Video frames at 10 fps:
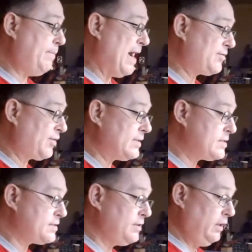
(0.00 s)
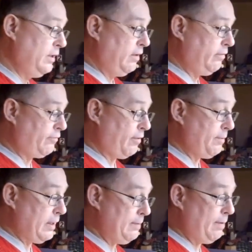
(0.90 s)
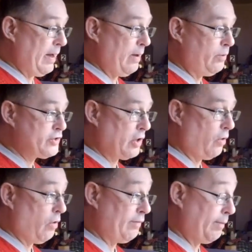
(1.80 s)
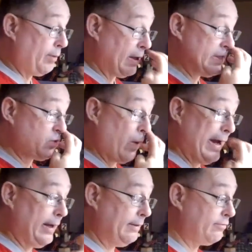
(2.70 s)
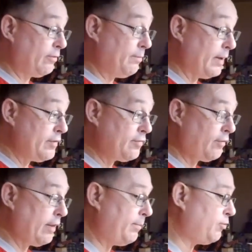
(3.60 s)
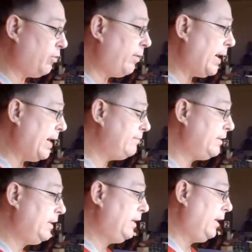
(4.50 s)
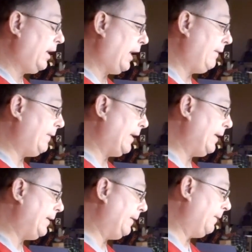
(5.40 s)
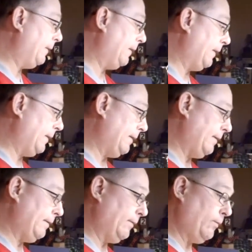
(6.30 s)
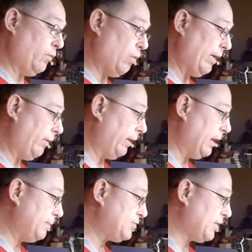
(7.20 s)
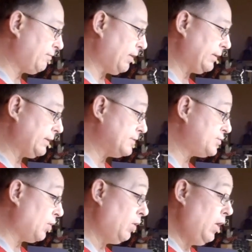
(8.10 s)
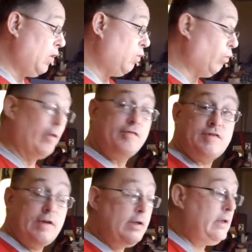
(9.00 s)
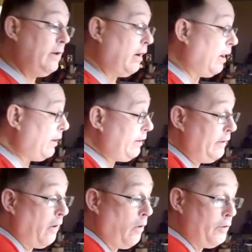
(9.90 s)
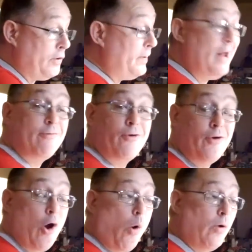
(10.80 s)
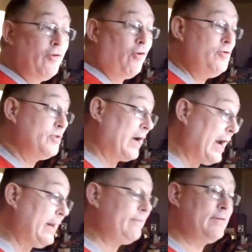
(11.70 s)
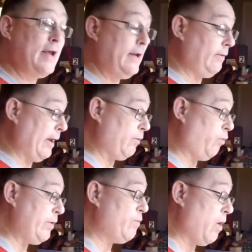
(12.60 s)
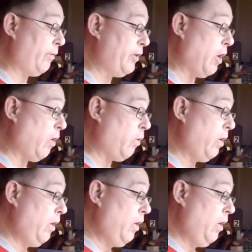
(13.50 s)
baskets from eBay, which are overpriced, waiting for months for them to arrive, and then wiring up stuff like this. So we'll see. You never know until you kind of take, like, we won't know.